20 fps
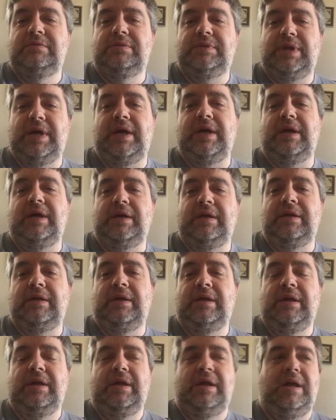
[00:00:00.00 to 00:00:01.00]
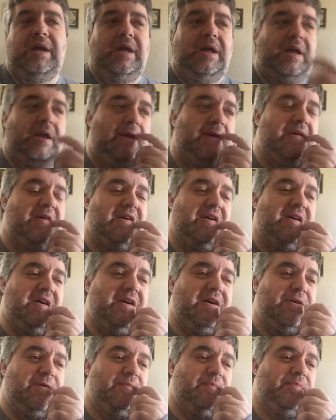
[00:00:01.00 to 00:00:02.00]
dying,
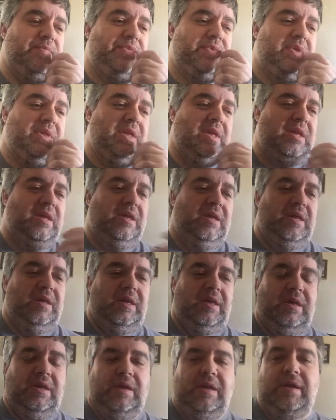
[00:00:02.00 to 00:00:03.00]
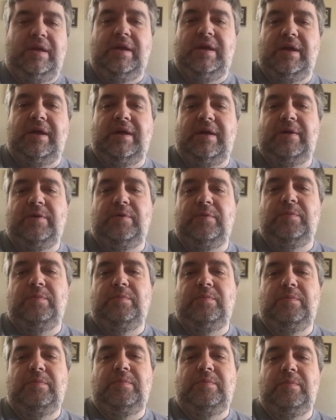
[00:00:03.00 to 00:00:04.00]
um, uh,
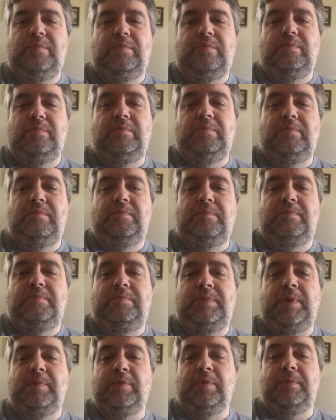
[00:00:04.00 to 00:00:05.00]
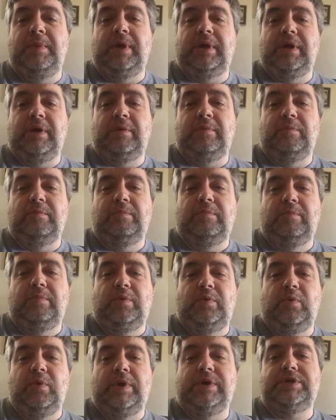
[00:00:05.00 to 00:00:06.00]
people making
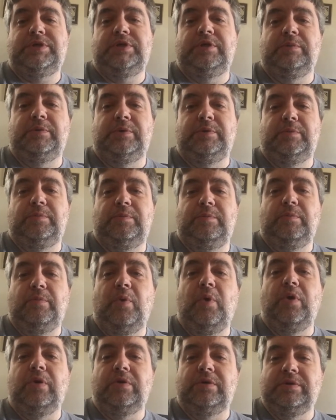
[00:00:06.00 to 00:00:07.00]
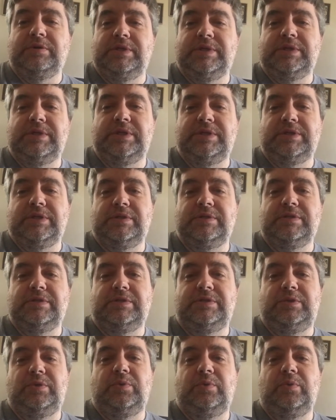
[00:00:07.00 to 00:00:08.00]
questionable moral decisions
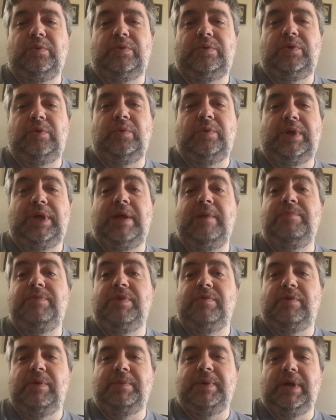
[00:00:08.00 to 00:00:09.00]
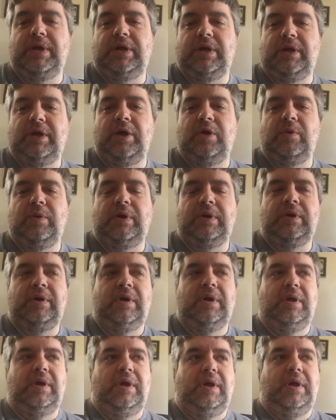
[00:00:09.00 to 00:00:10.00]
to keep the rebellion going.
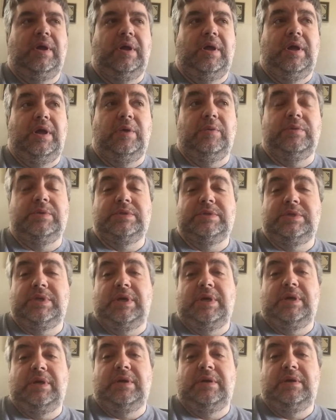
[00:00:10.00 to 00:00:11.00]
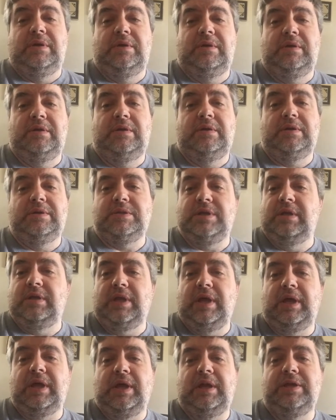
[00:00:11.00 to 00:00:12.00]
It was as
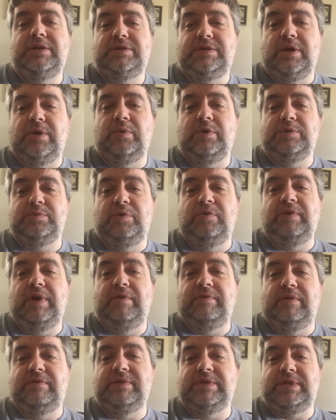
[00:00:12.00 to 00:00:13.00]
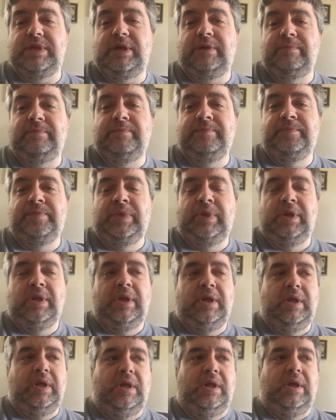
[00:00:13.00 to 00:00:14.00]
unlike any Star Wars movie I've ever seen.
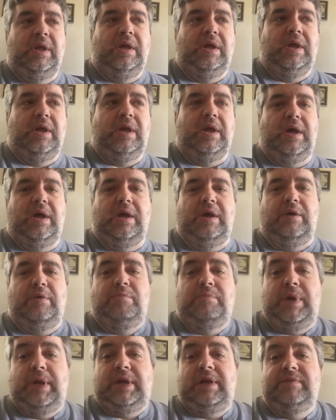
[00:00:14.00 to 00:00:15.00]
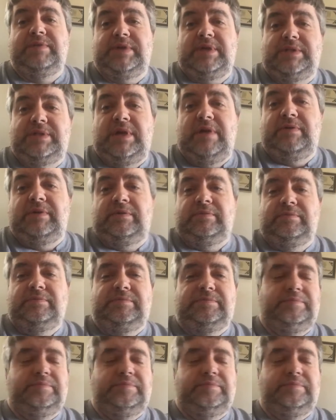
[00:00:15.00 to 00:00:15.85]
Magnificent Seven,